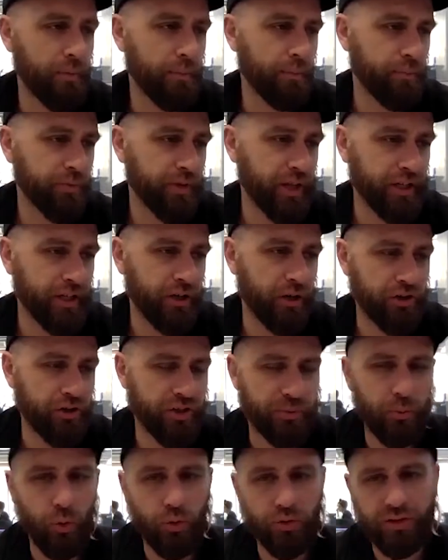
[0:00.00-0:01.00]
They go to
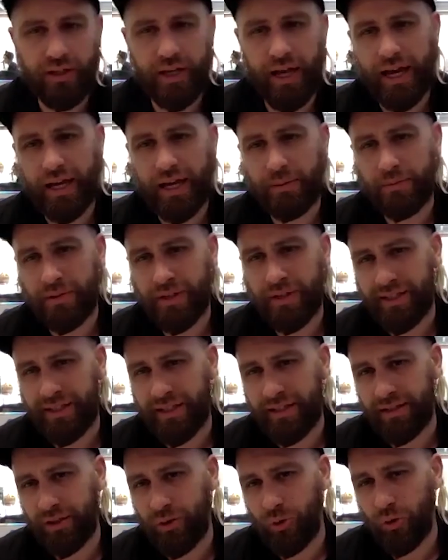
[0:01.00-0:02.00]
sports games, they
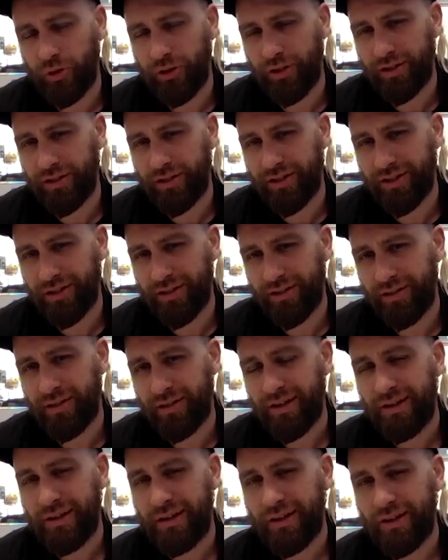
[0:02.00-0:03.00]
sit in the audience, and
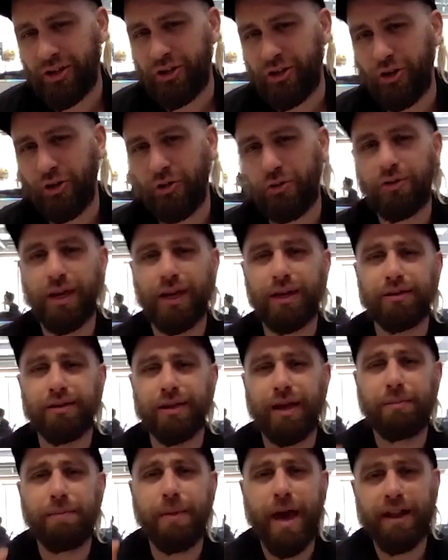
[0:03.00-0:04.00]

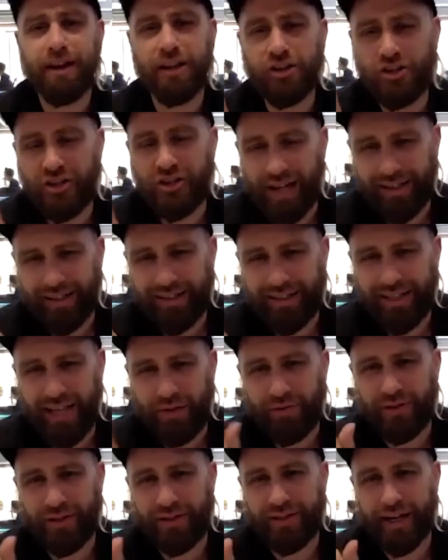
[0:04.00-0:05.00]
they manage that
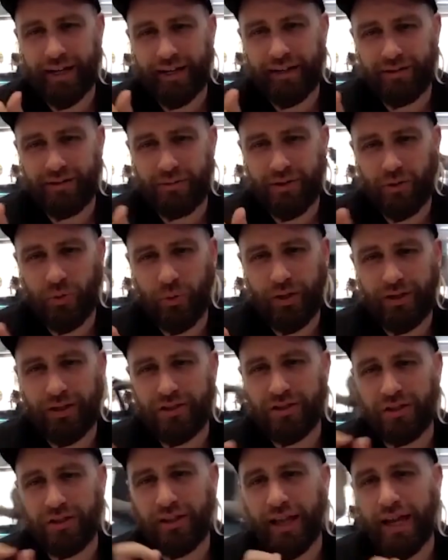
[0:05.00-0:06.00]
7 seconds between the
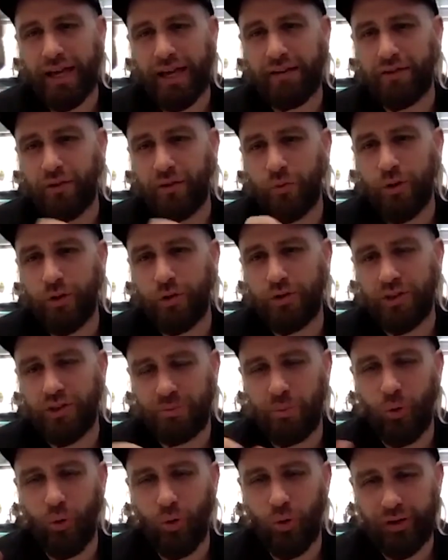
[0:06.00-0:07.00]
delay of the real
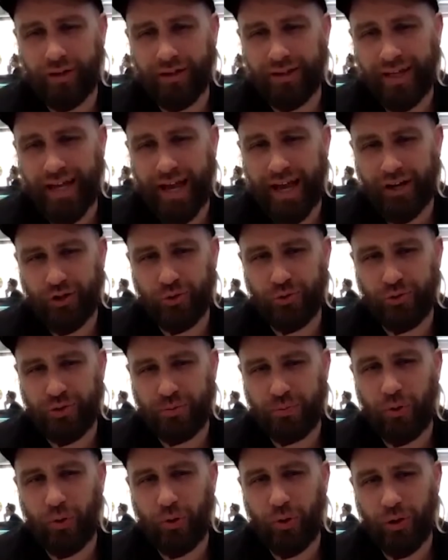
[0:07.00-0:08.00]
sport and the actual
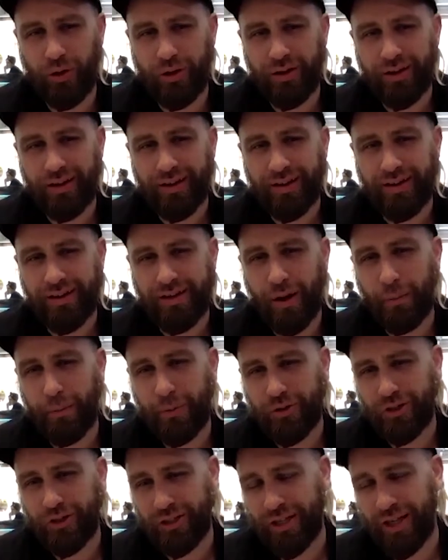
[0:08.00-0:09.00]
sport
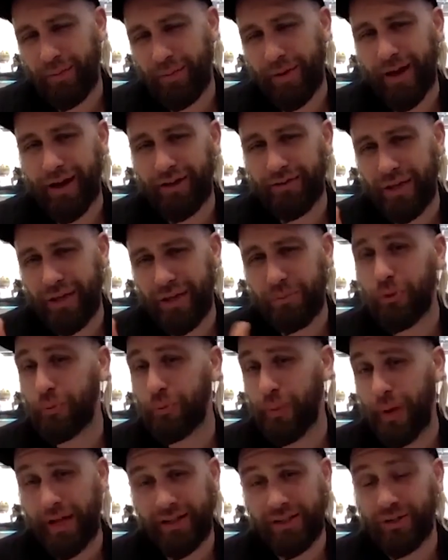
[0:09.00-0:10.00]
numbers that come out, and they
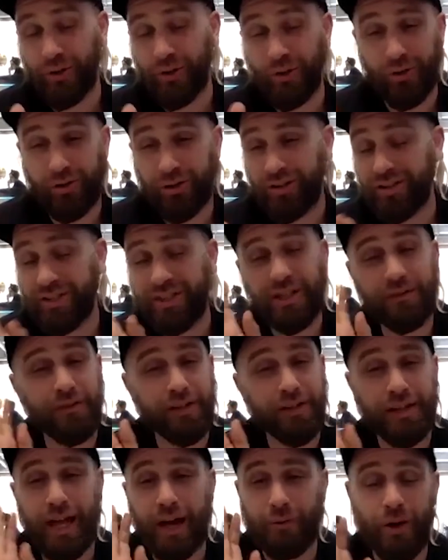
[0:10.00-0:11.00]
put bets on and stuff
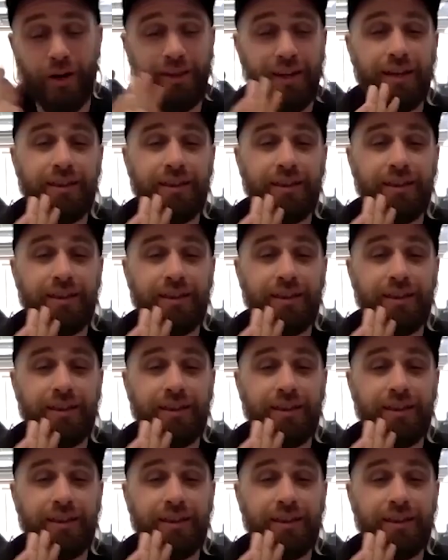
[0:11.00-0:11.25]
like that, right?